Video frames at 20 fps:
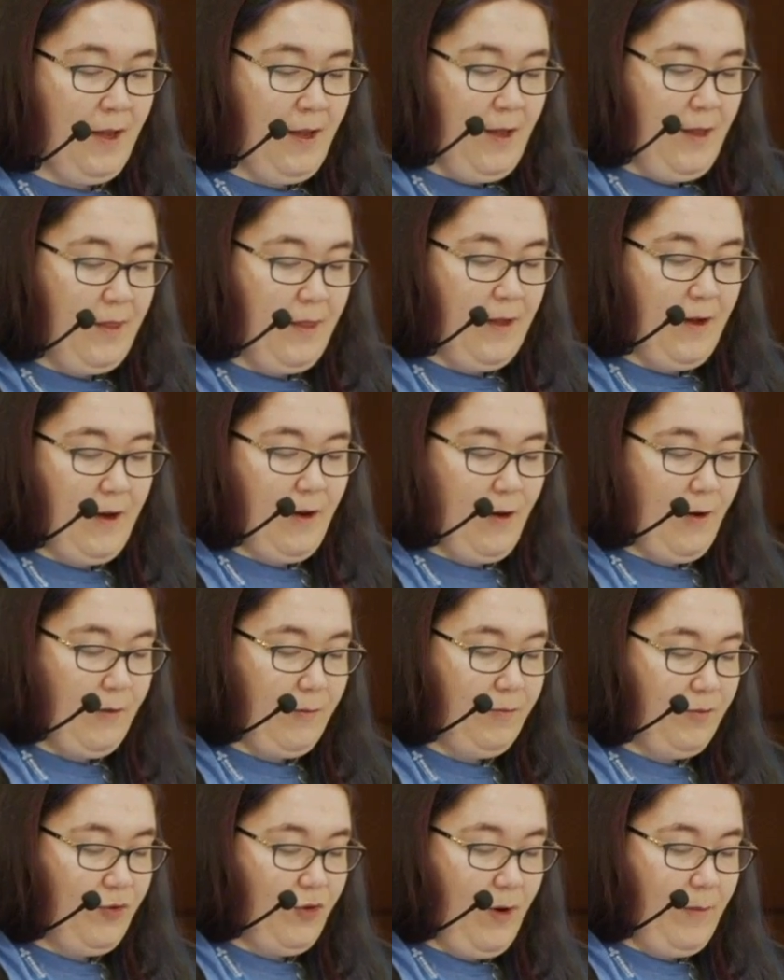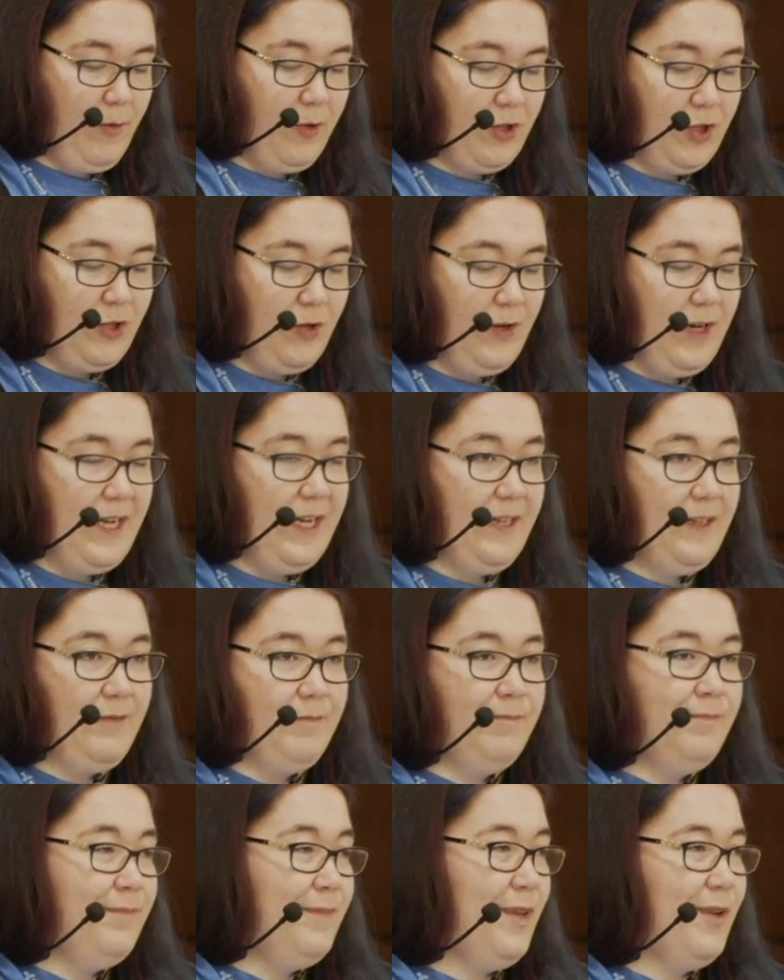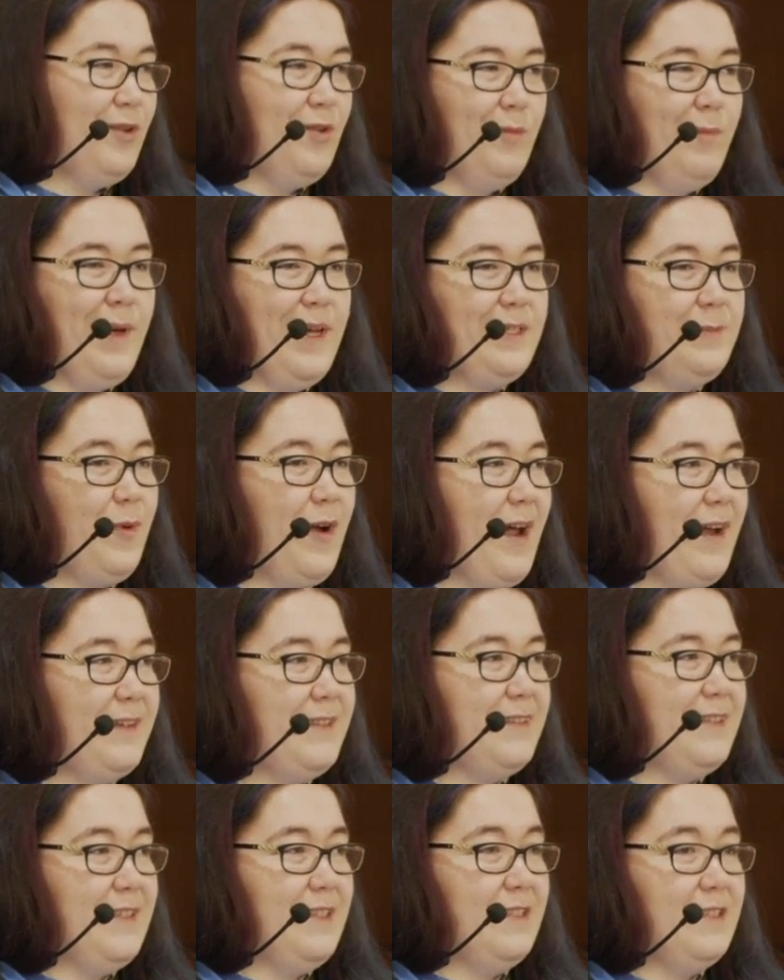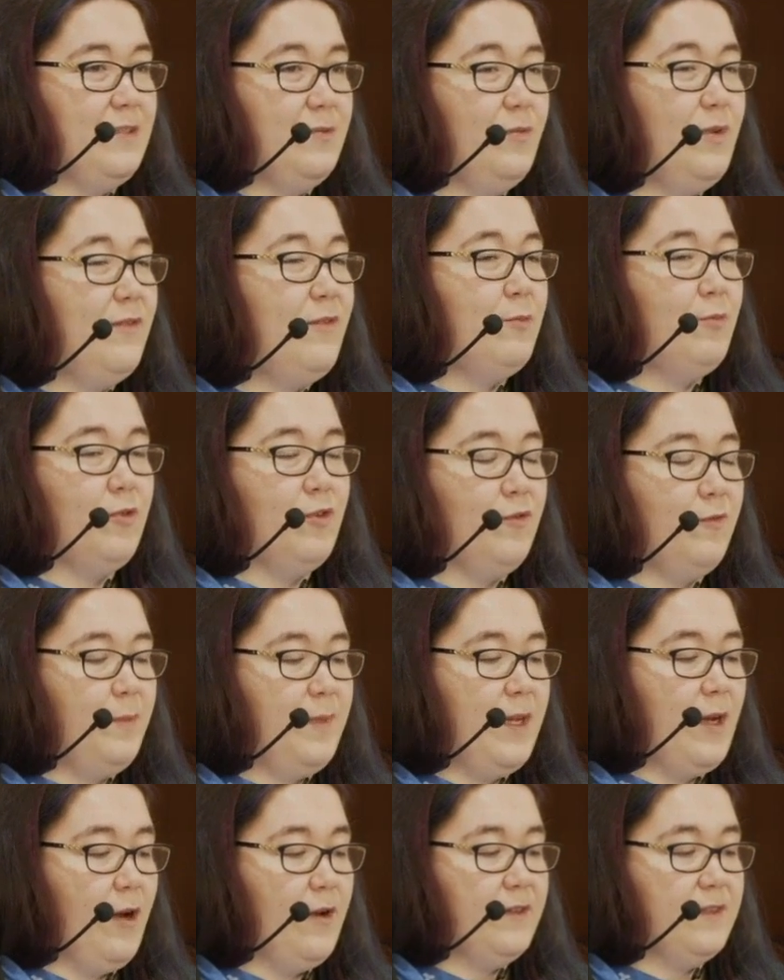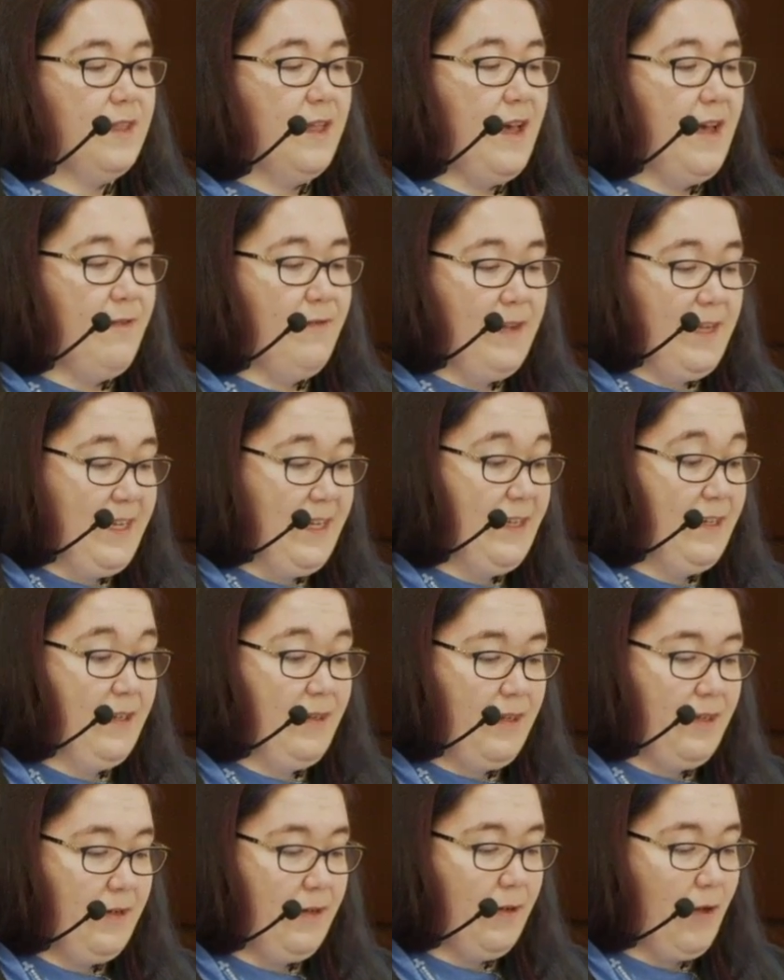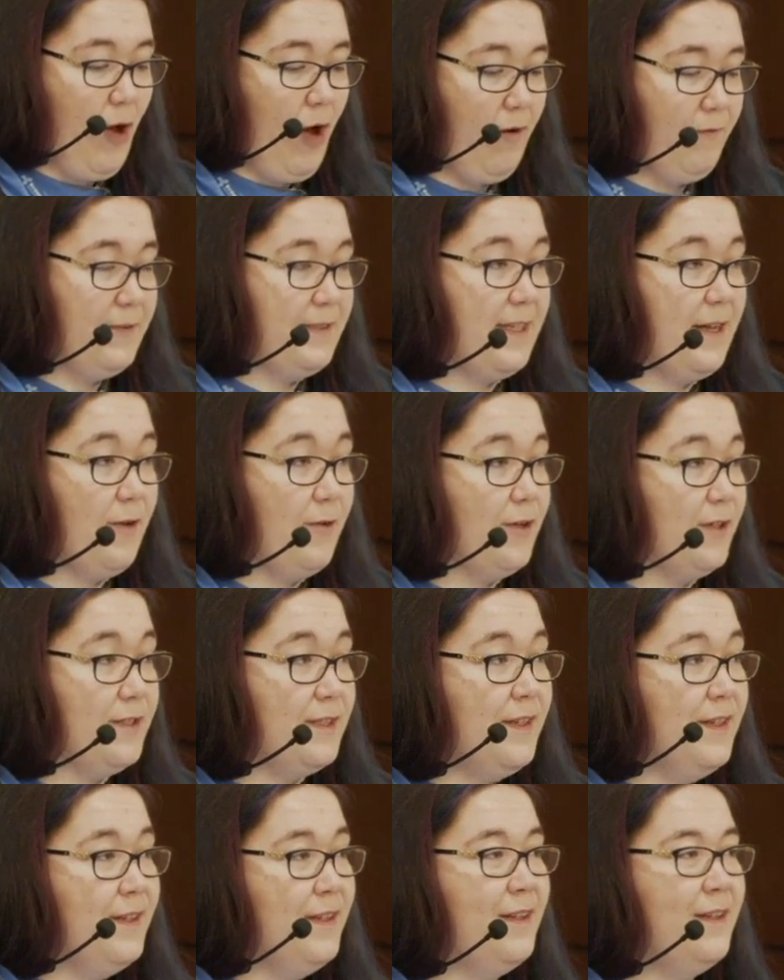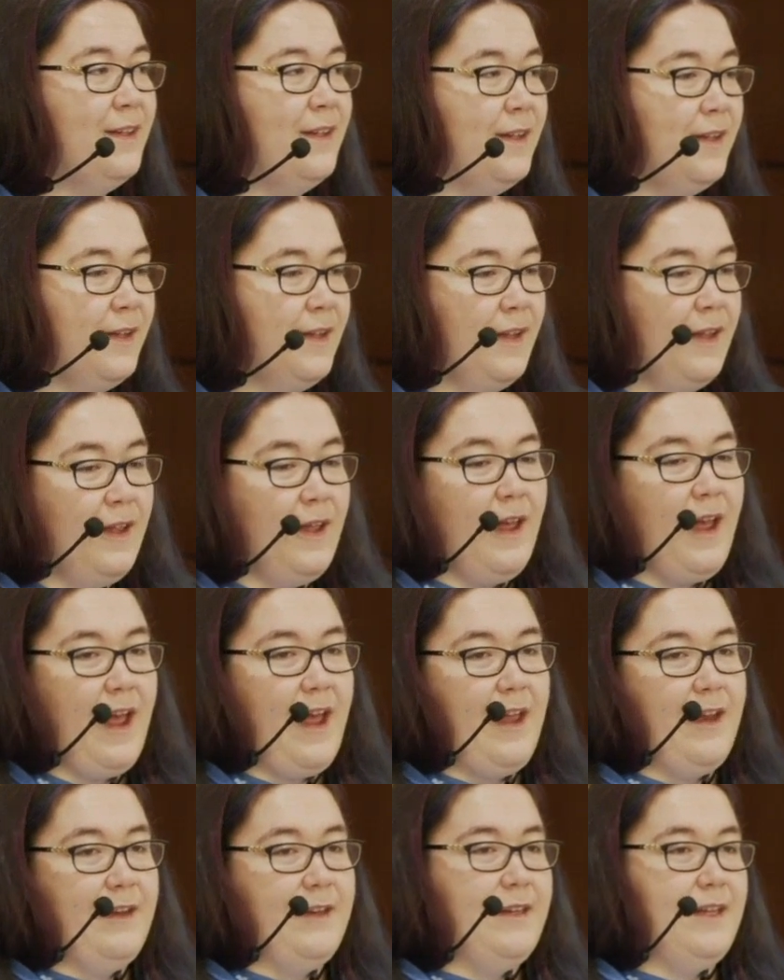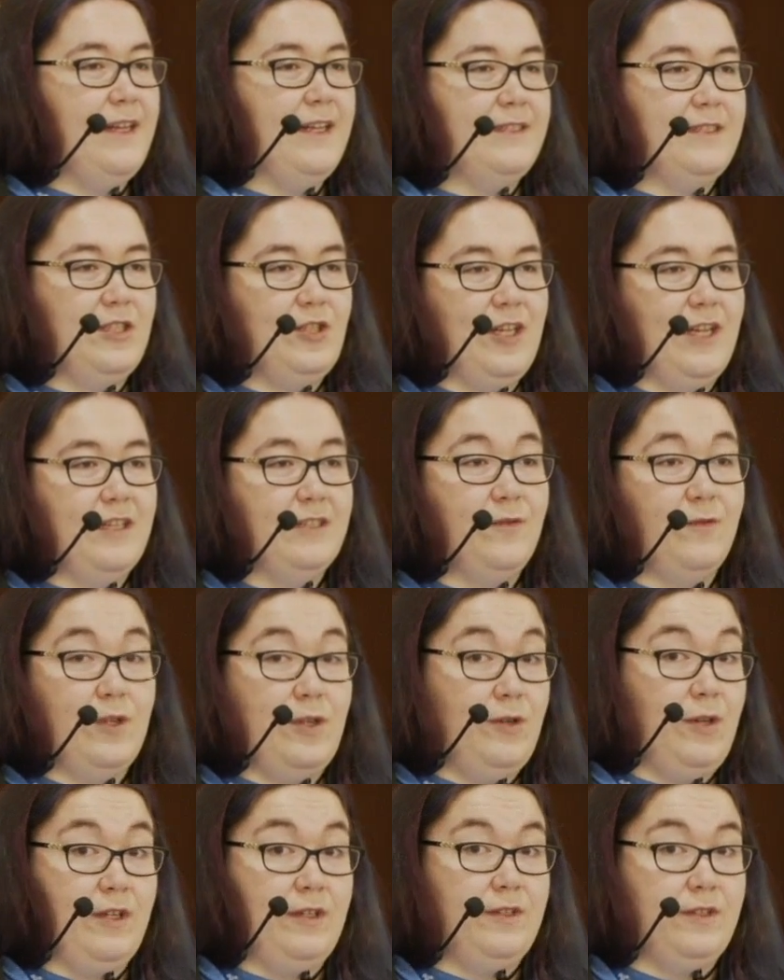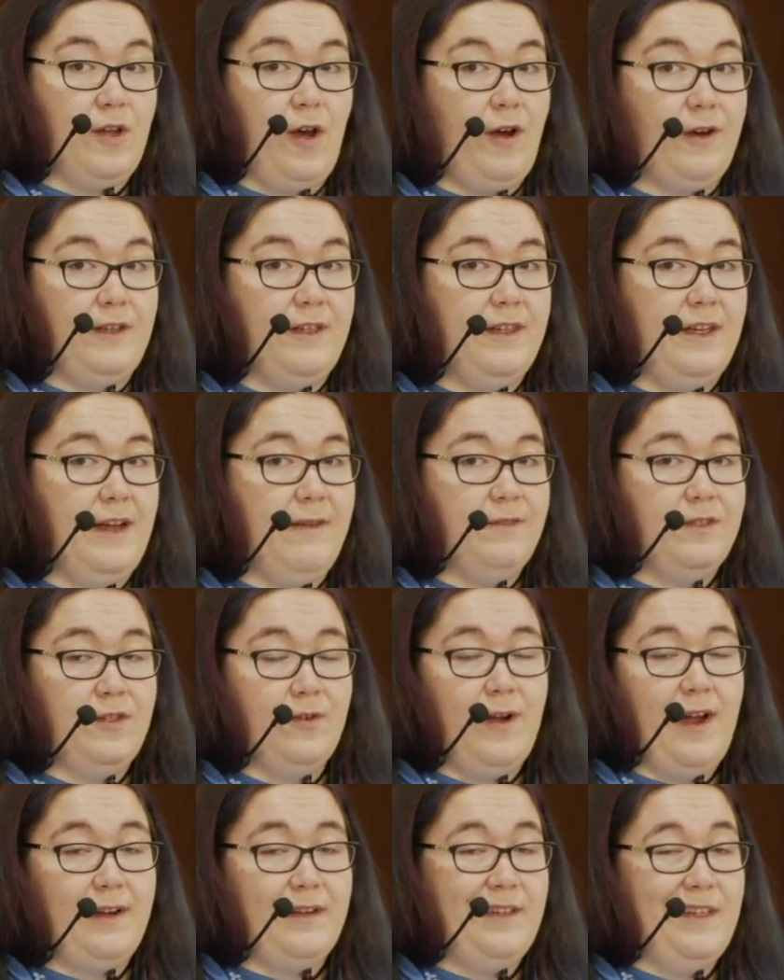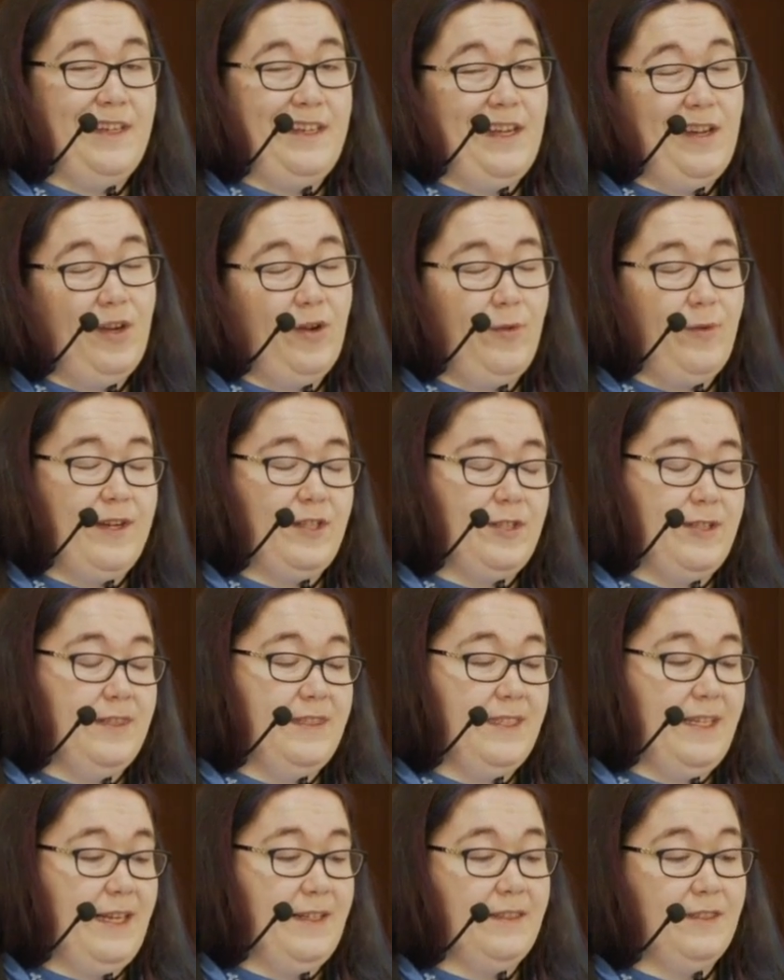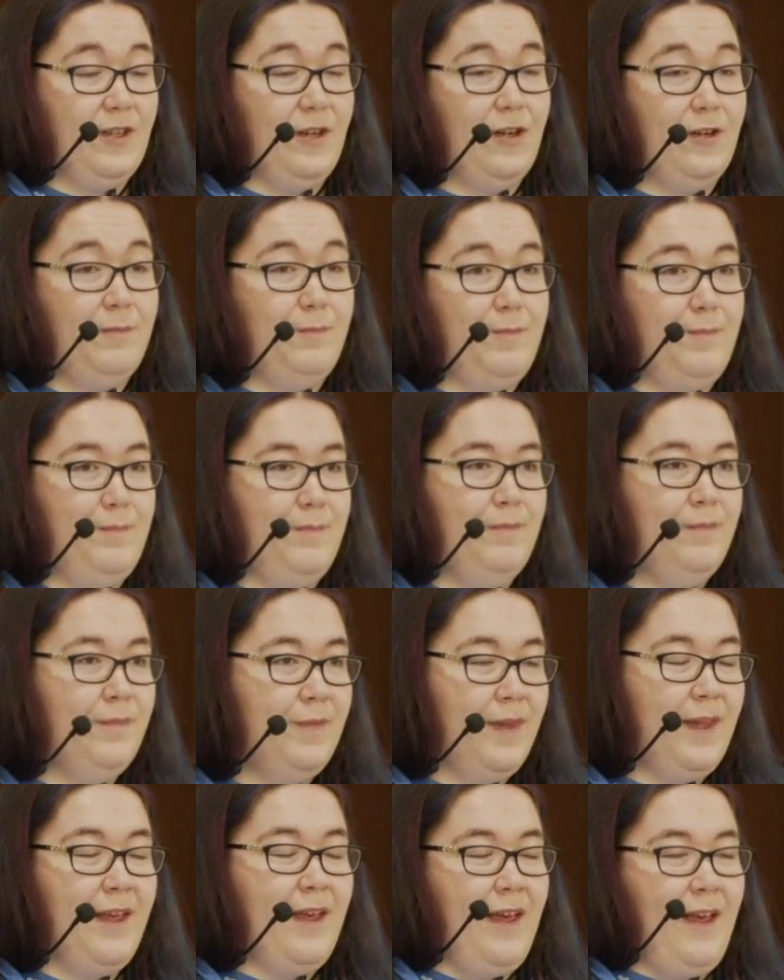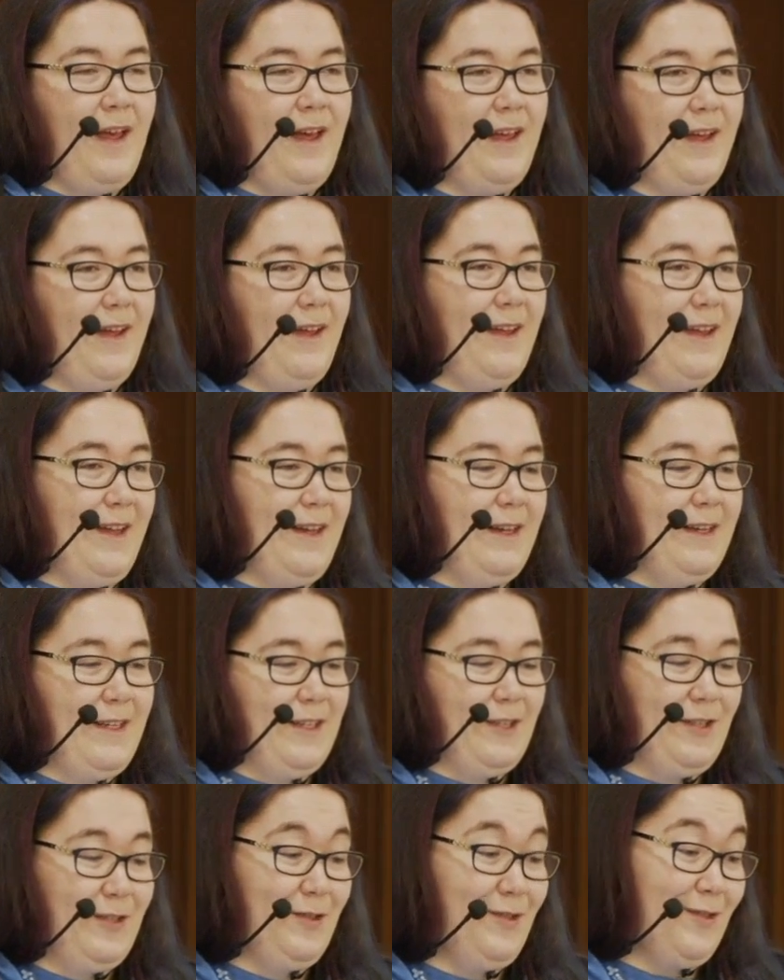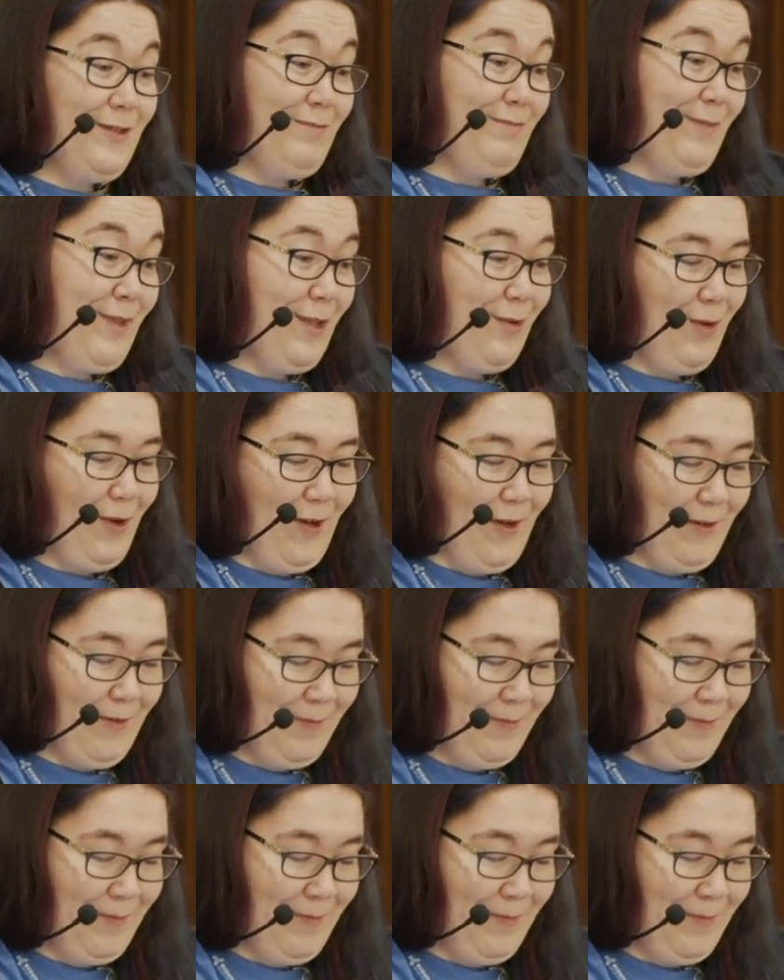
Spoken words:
They're troubleshooting, they're doing best practices. We've approved PRs live in the office hours. And it's a chance for you to talk to the devs directly, get your questions answered, in addition to ClueCon.